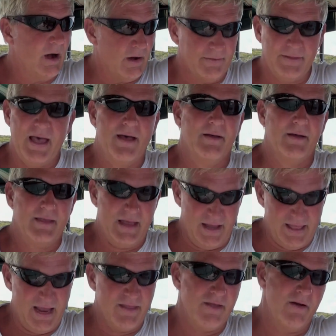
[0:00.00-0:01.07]
all oh, that,
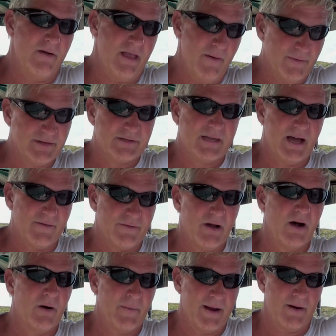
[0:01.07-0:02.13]
yeah, they knew, and it was tough
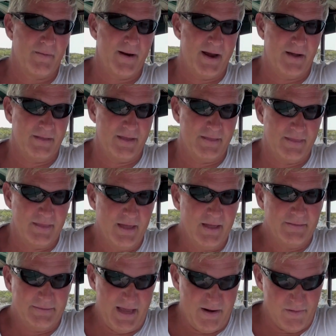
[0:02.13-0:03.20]
the whole way around,
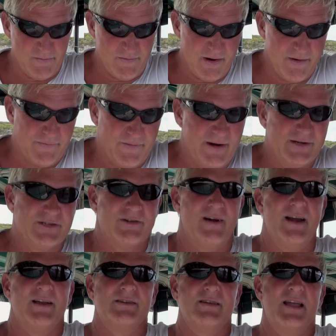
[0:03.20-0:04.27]
and they were very
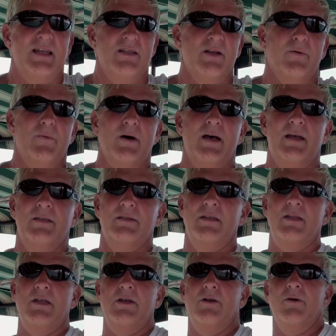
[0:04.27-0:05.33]
frustrated because they didn't know what
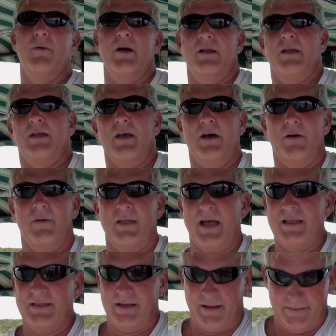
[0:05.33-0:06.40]
to do, where to go, and
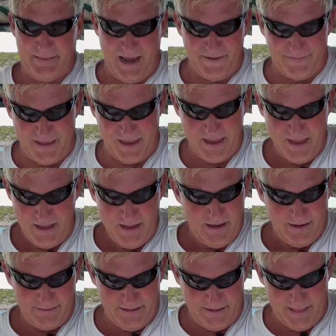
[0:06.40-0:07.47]
I definitely
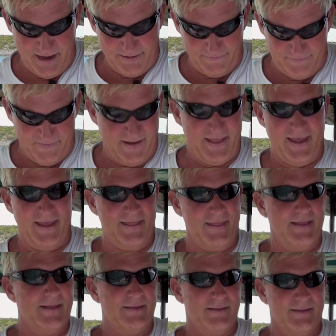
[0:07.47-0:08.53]
did not fit in